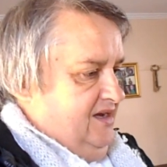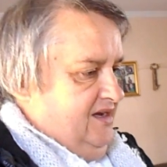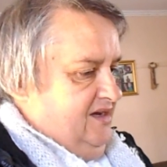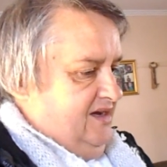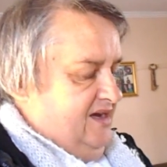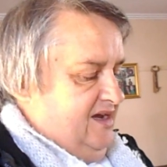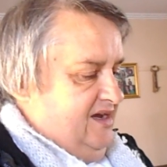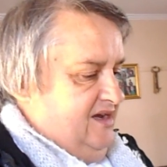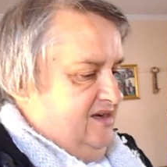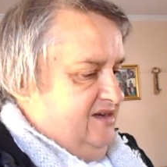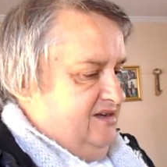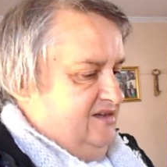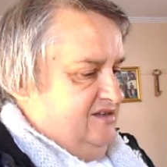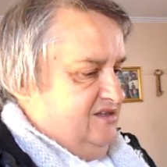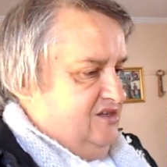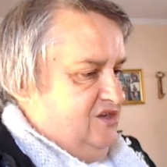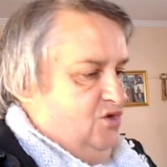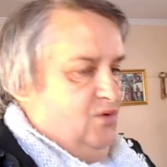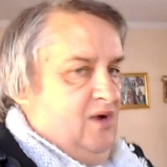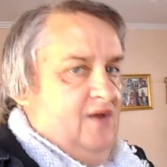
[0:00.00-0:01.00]
And
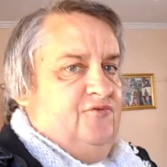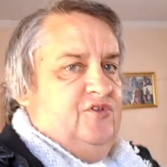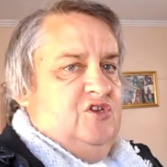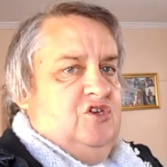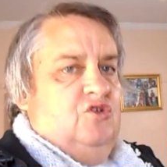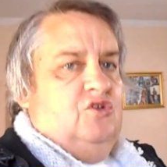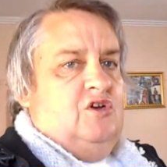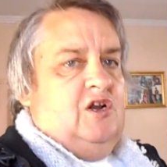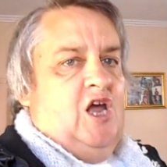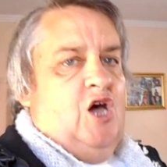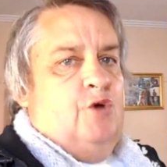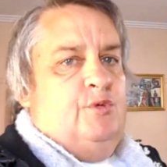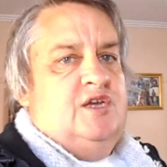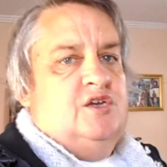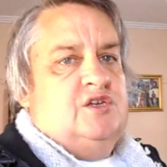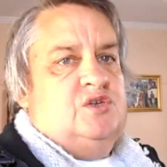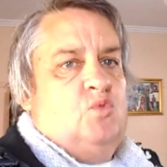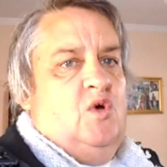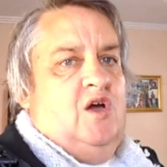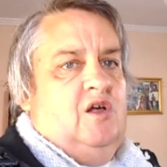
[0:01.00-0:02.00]
do one for you, Chloe,
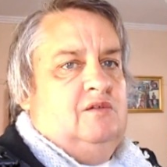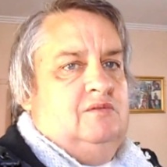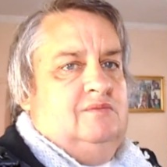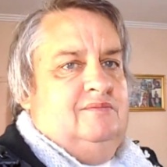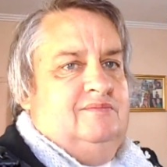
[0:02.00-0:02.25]
as well.